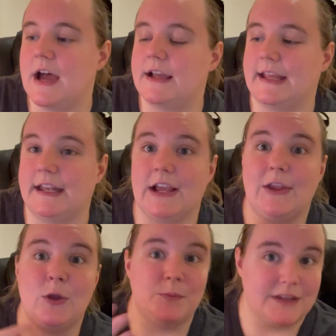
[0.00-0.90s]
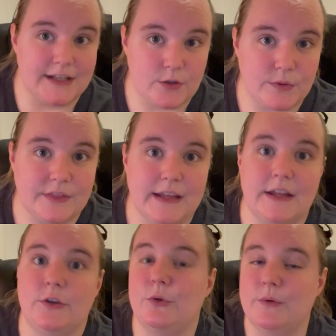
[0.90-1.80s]
getting accumulated with the
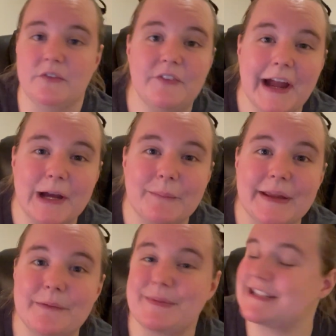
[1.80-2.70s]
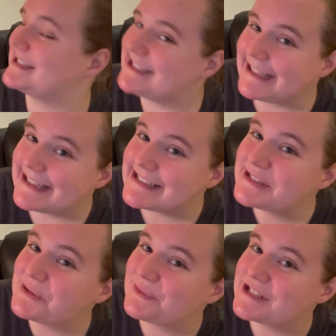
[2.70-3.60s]
new environment, but she is
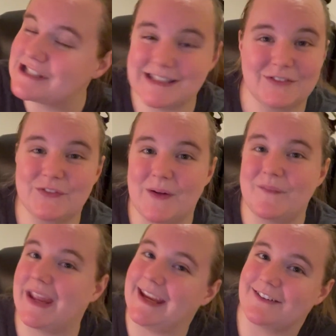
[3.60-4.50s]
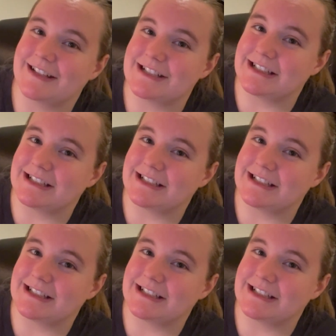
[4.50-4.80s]
originally from Anchorage,